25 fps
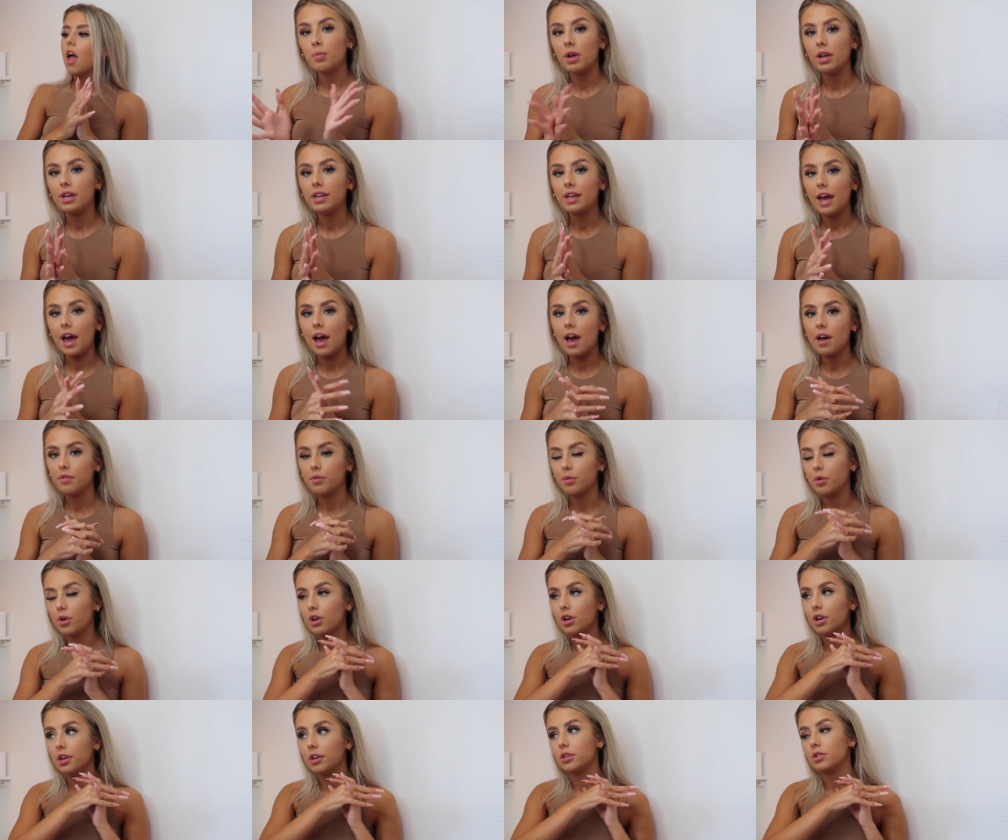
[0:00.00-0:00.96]
But yeah,
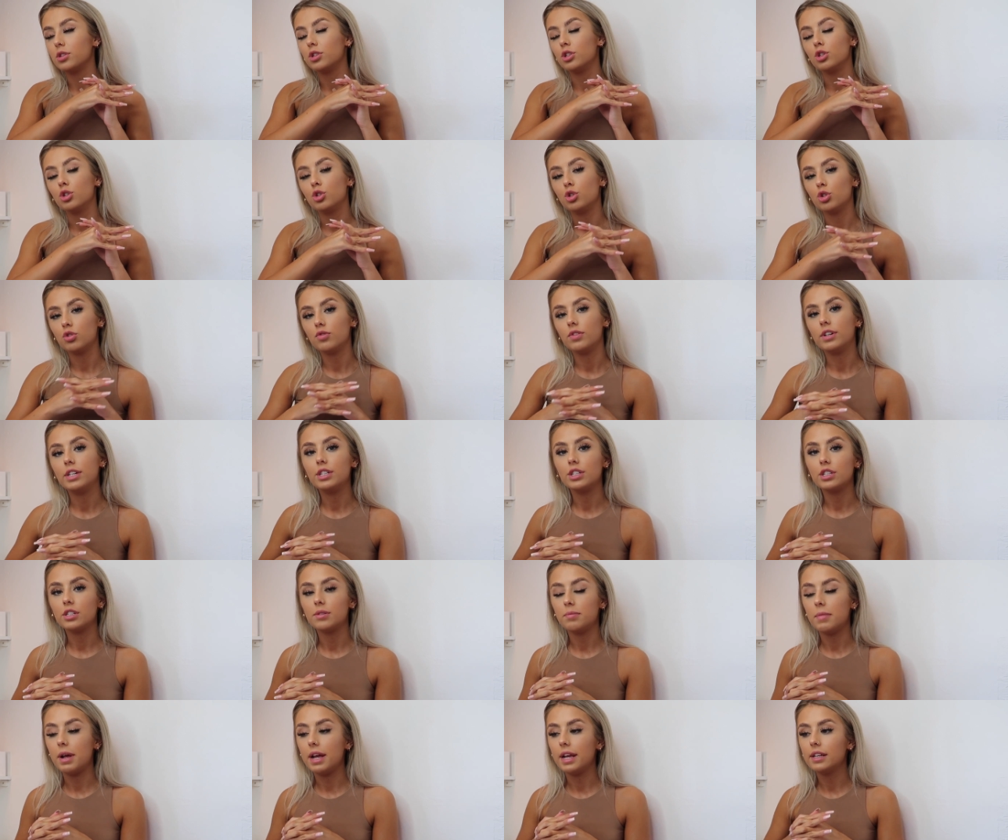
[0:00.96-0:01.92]
everyone knows that jewellery
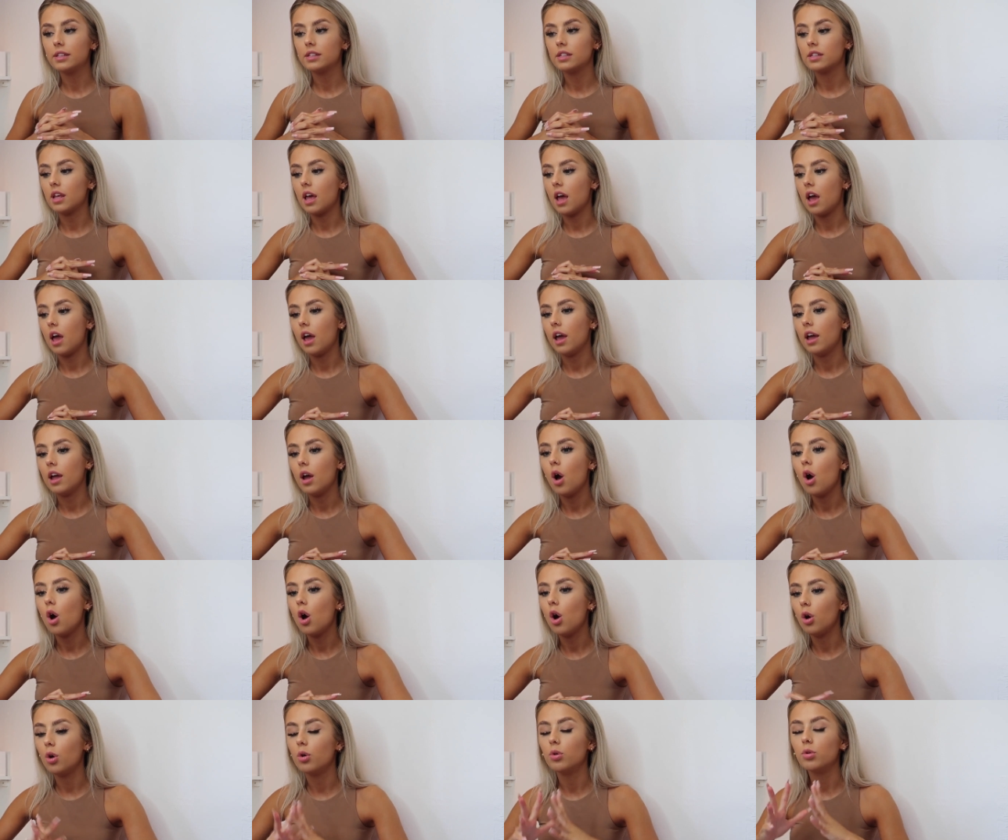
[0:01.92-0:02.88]
just makes a
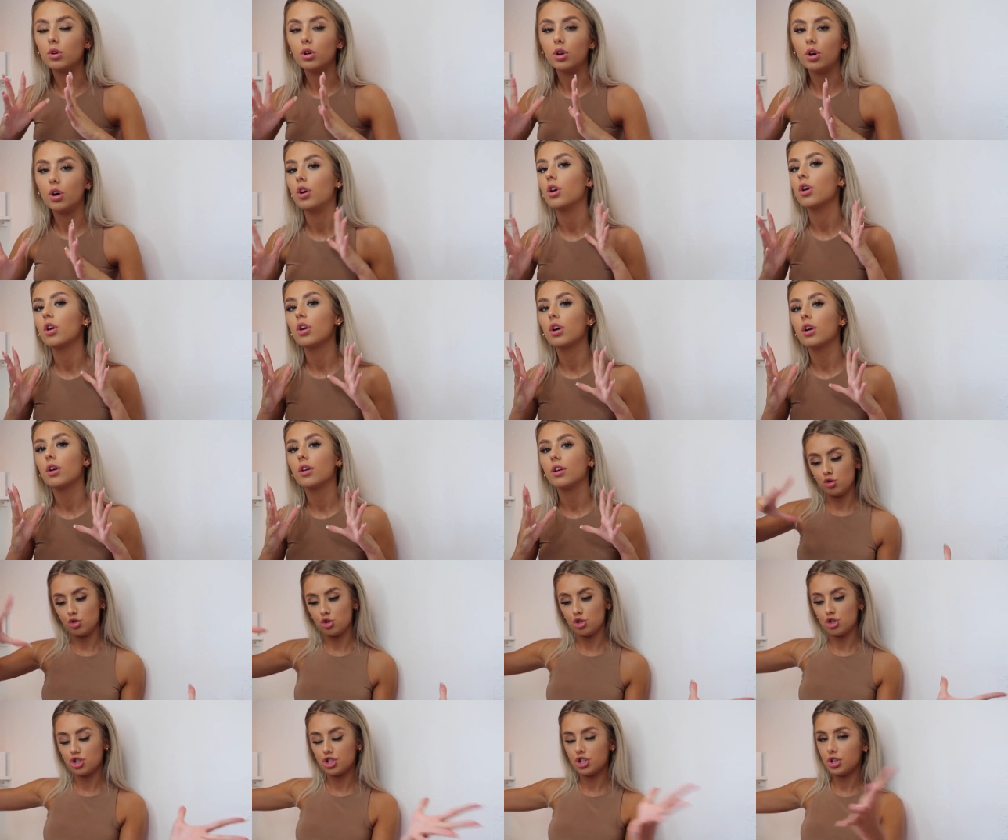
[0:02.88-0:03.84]
whole look
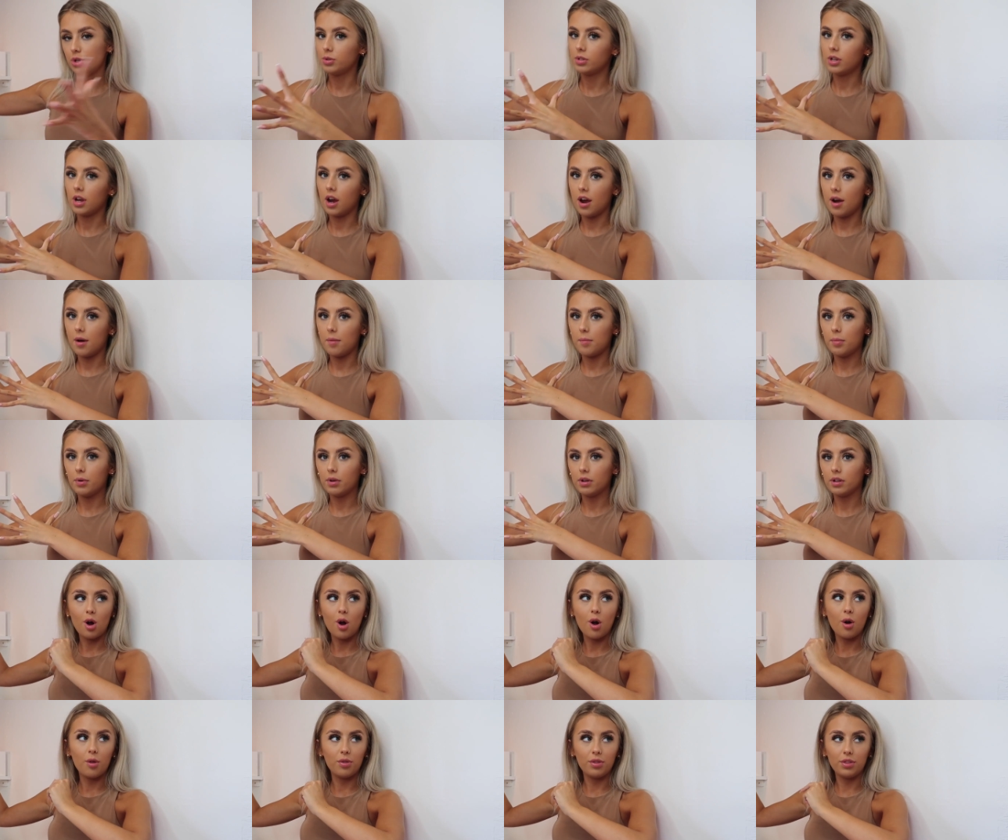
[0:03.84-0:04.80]
shoot up
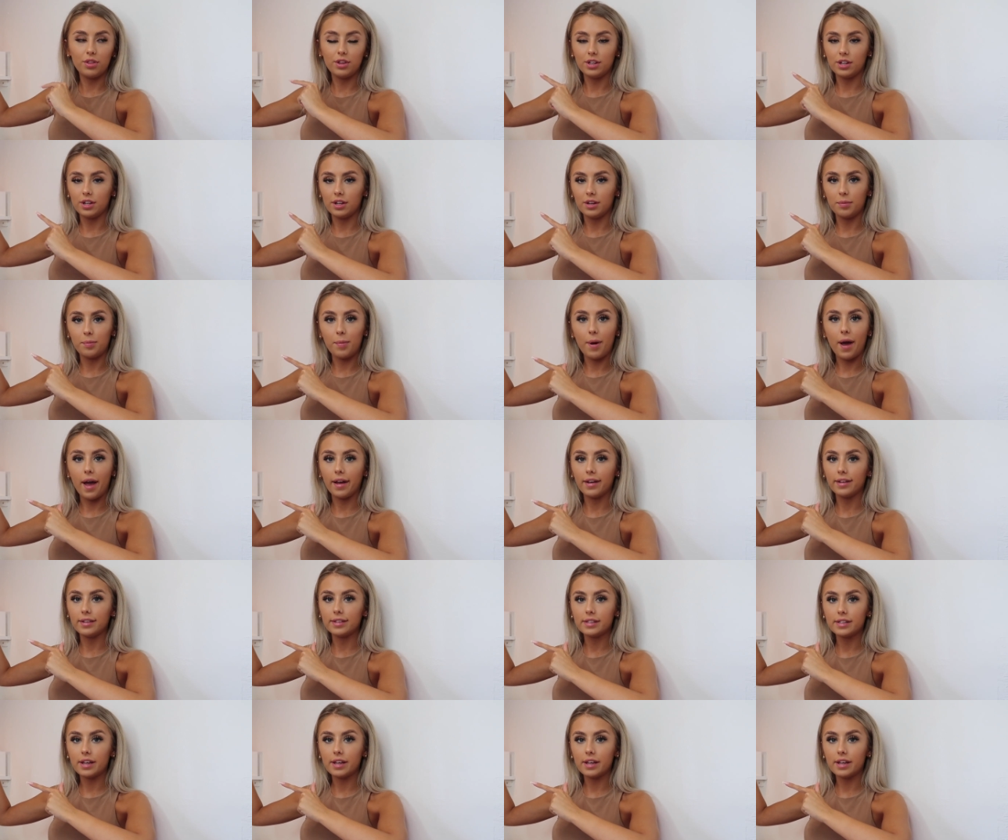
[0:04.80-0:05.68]
on the pairing